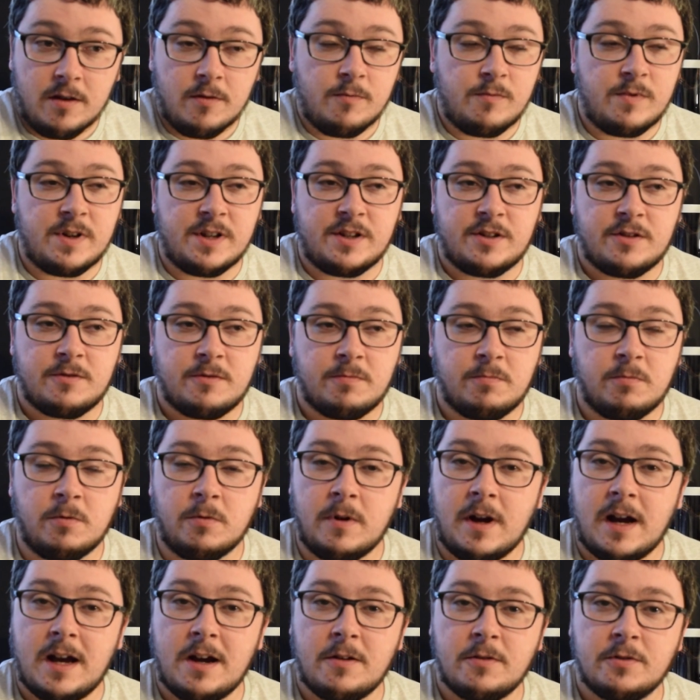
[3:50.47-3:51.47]
which will
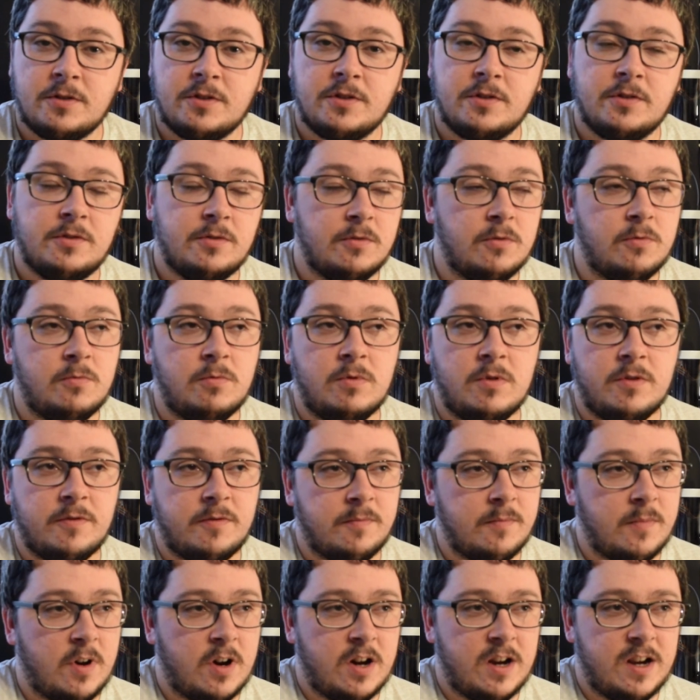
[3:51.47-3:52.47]
house all
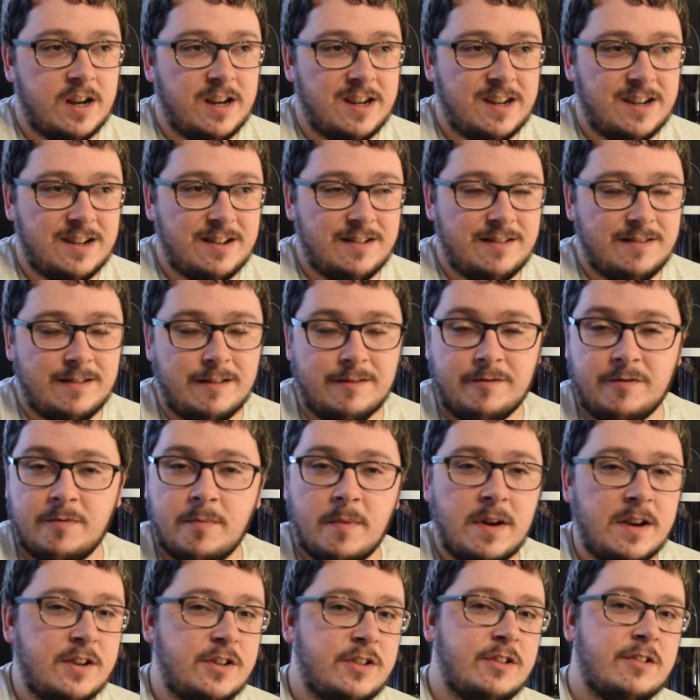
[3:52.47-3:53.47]
of my
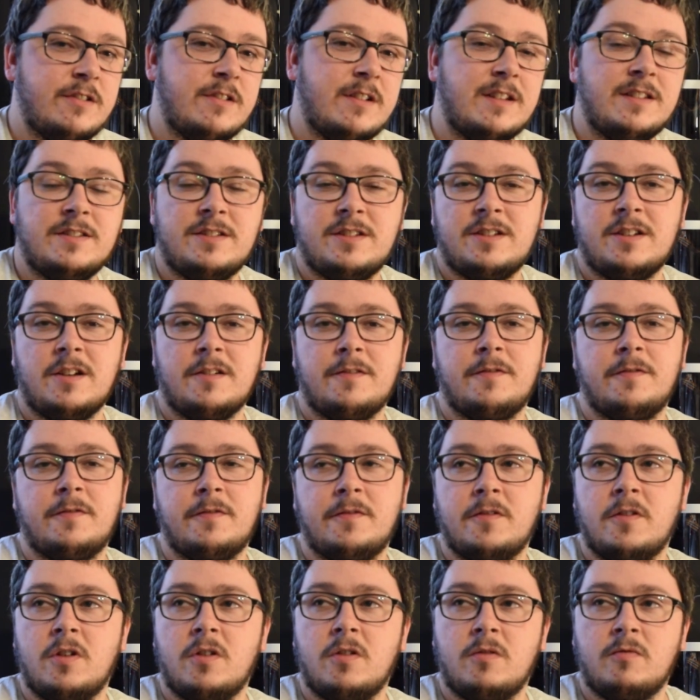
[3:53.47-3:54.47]
information and
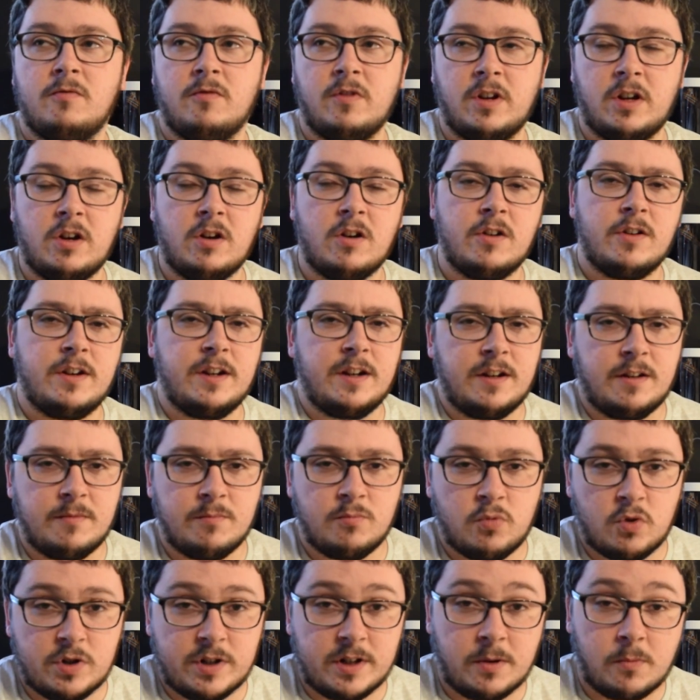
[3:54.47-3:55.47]
stuff regarding
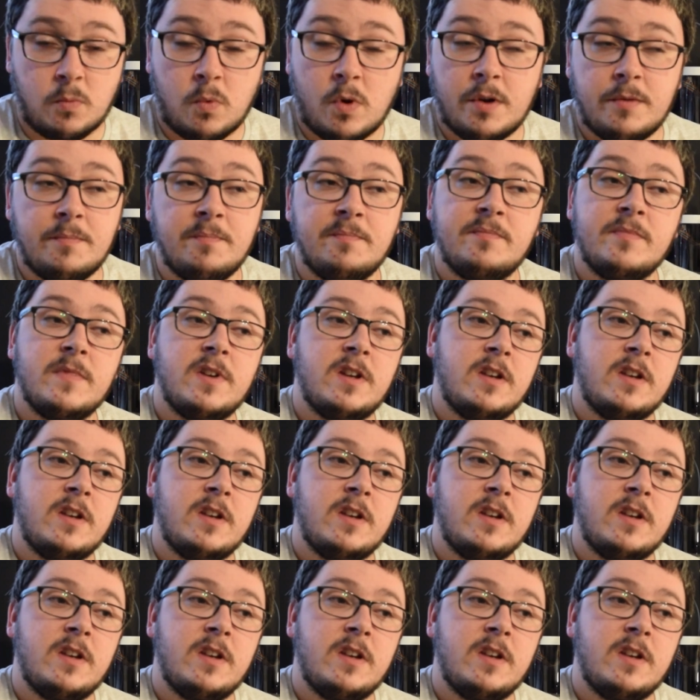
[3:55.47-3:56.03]
Project One.